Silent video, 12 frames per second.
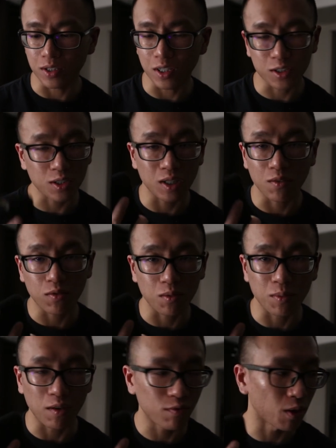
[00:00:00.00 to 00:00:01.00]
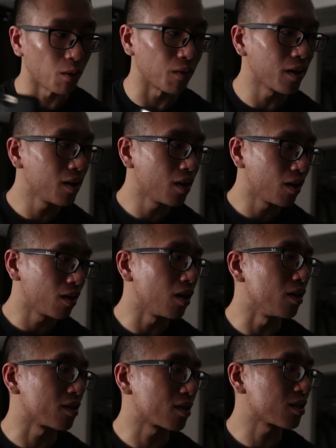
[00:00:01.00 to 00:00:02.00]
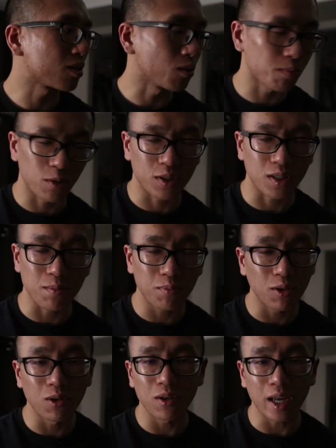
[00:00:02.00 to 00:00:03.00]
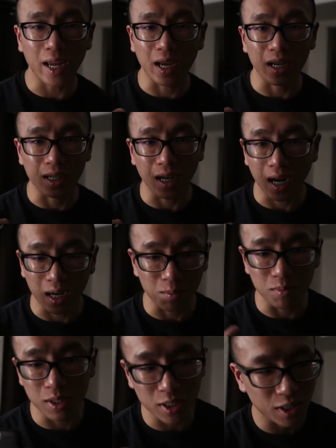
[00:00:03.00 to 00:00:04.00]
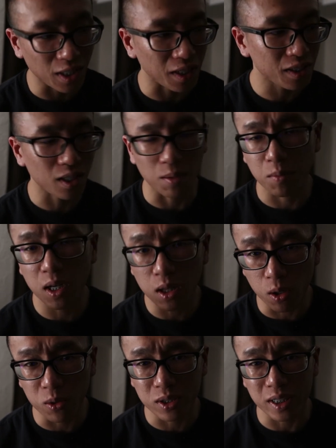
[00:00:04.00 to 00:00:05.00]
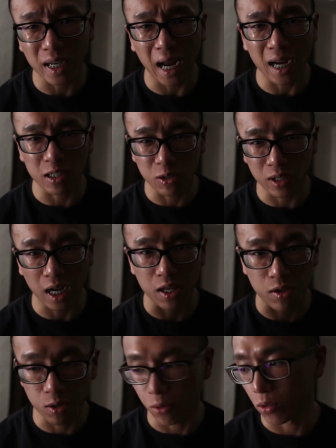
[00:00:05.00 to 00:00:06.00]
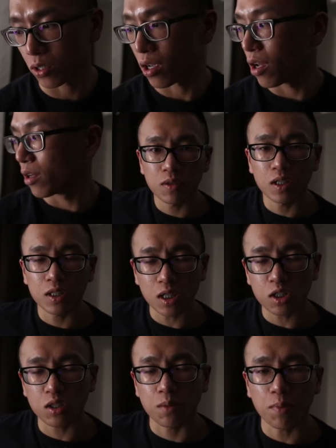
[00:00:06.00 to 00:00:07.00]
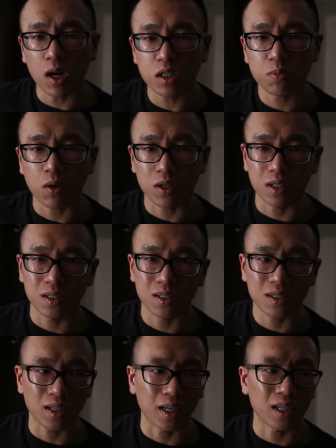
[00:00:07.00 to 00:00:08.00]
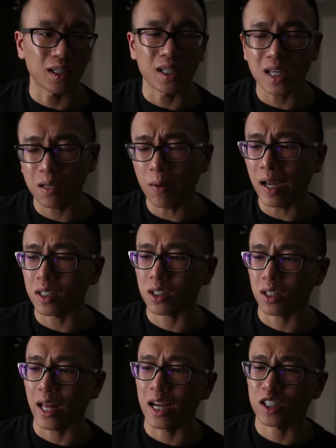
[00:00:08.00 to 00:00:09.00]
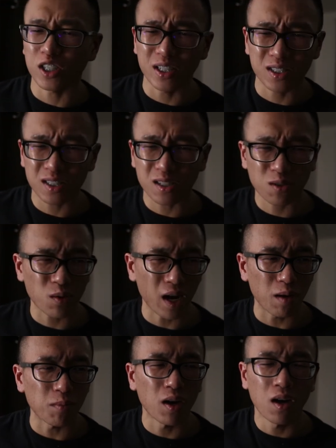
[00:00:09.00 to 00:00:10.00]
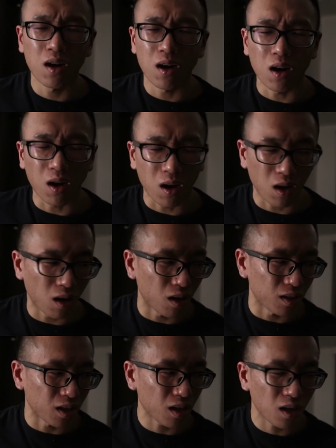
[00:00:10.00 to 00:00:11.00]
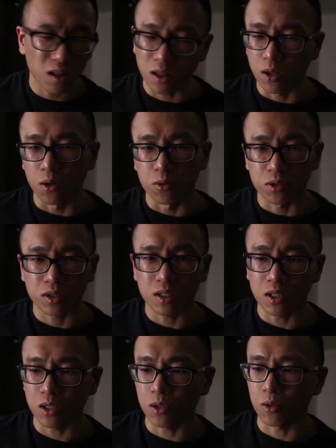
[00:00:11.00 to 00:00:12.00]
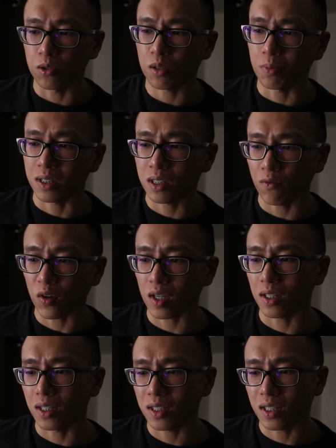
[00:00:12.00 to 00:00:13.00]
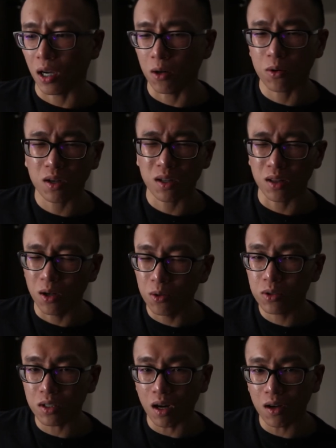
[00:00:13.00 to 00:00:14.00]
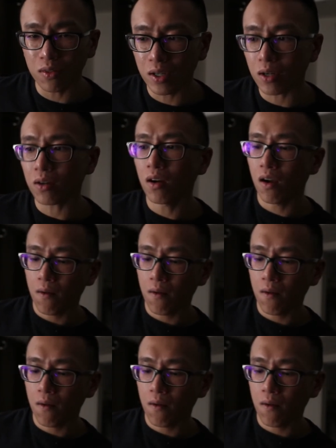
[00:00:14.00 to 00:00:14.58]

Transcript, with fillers: essentially from my phone. It's super simple and I'm listing some clothes that I do not use. Essentially Poshmark is like an eBay slash Instagram on clothes. You specifically sell clothes on there